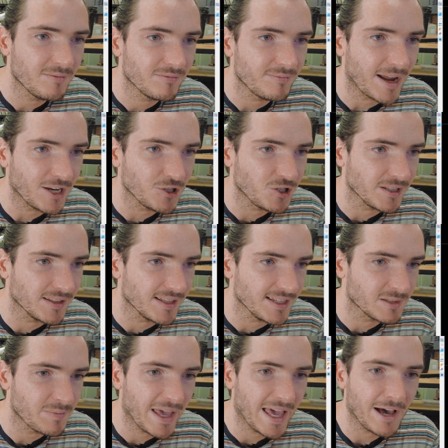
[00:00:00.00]
managing
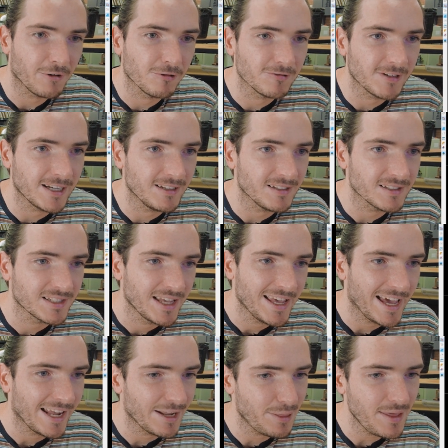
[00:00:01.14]
these power rails,
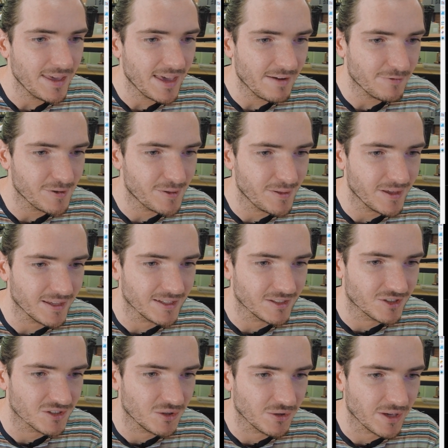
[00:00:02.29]
and I think everything is
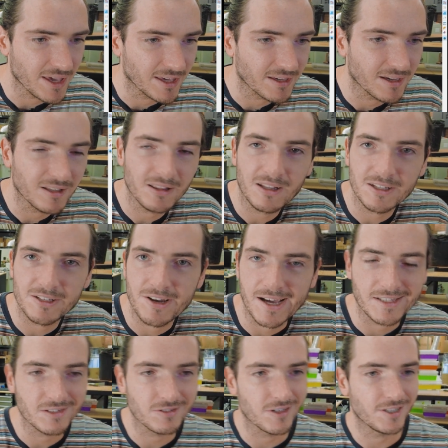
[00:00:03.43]
just looking a lot
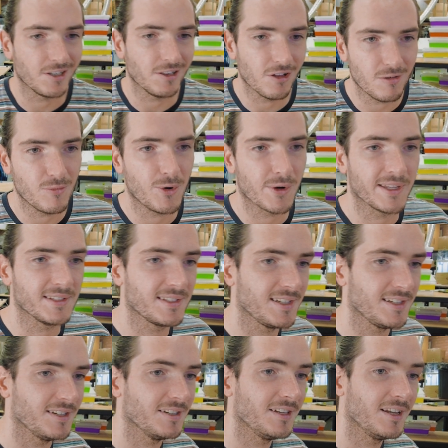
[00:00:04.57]
nicer and a lot more
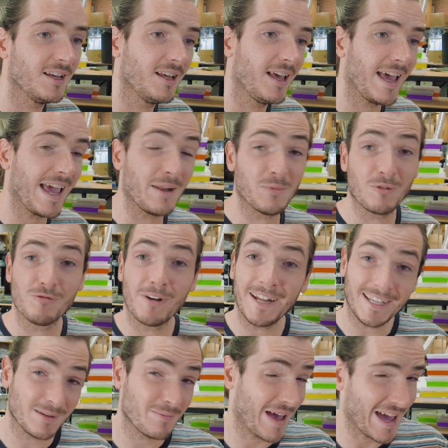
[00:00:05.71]
considered. And we're ready
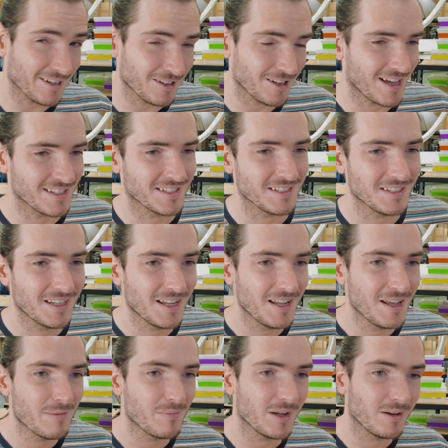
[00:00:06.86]
to panelize it.
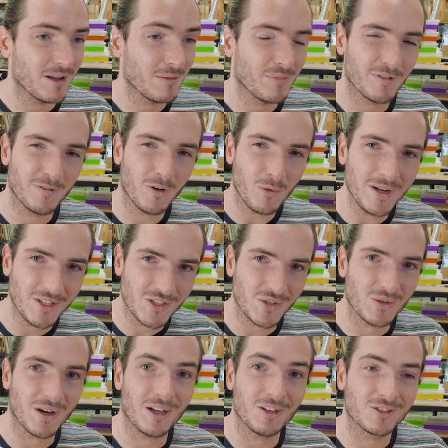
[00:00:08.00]
But before we
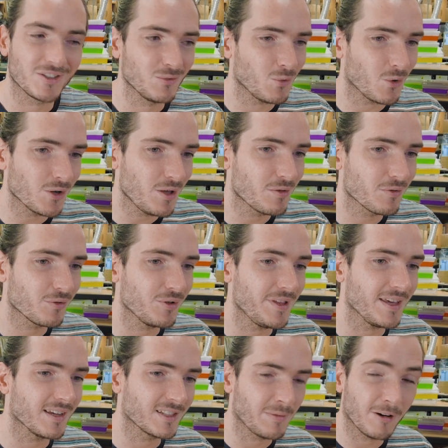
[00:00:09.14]
do, I'll walk you through
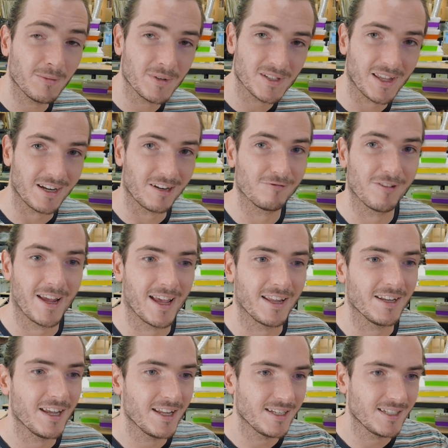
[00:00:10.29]
the experiments that I
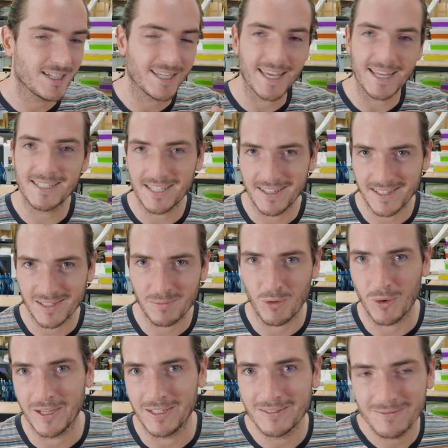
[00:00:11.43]
ran to get to this
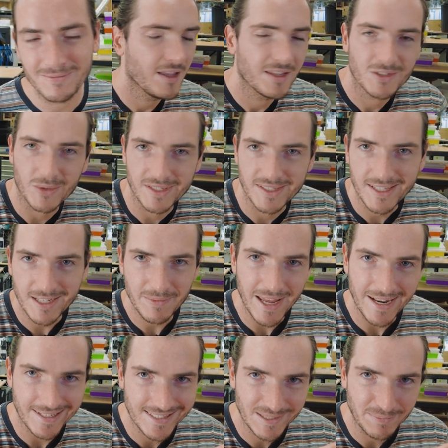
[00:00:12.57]
point. So I set up
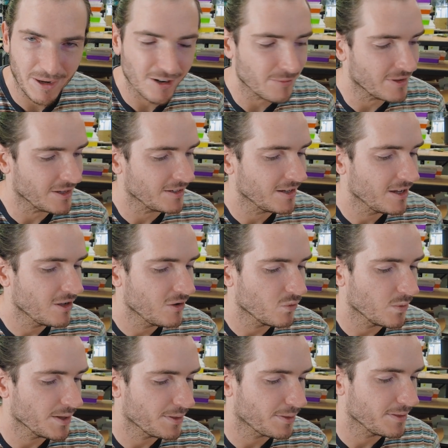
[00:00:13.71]
an experiment
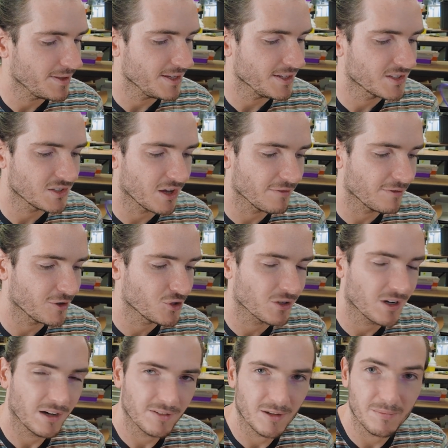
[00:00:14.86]
with the servo
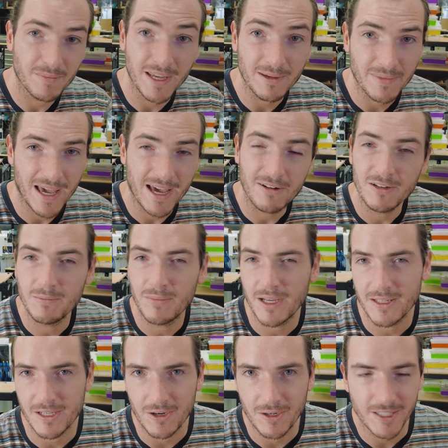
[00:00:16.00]
driver being powered by
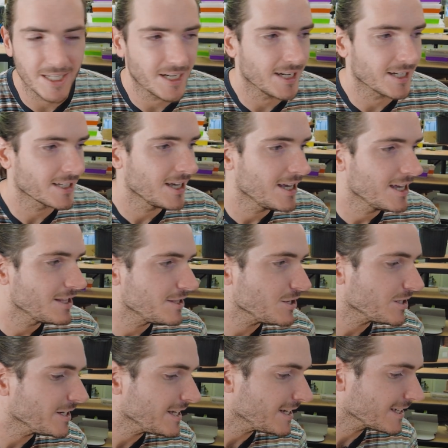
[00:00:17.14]
the OttyArc. The
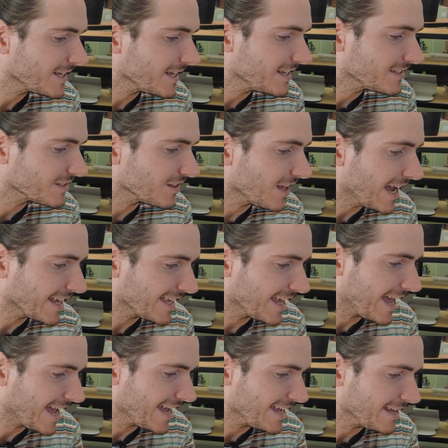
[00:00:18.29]
OttyArc is like
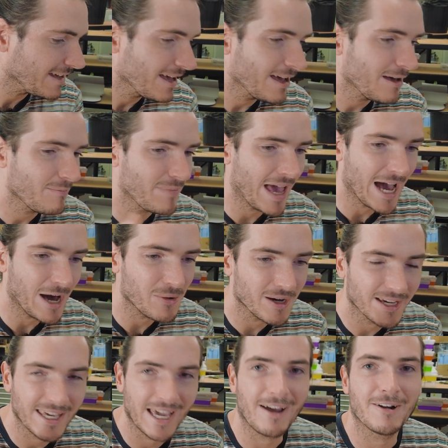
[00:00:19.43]
a power
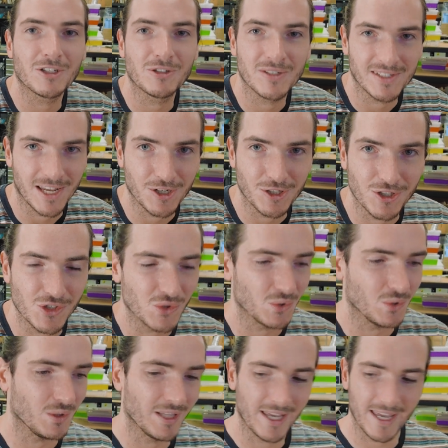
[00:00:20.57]
characterization
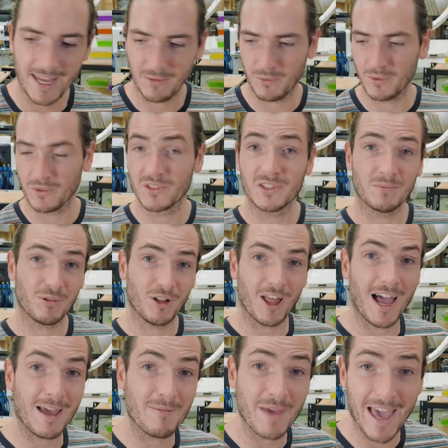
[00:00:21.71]
tool. It will
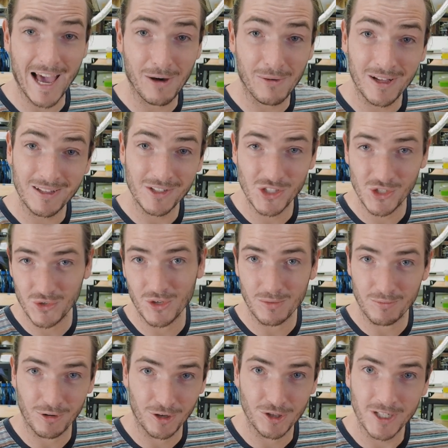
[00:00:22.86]
supply power to your
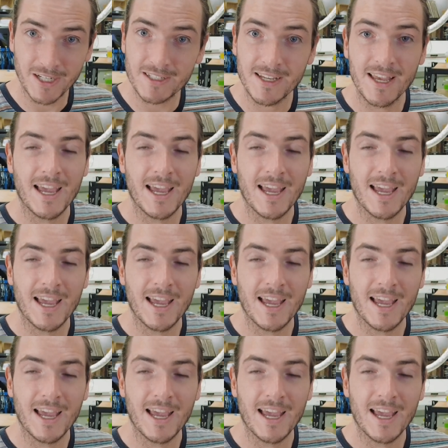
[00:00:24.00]
project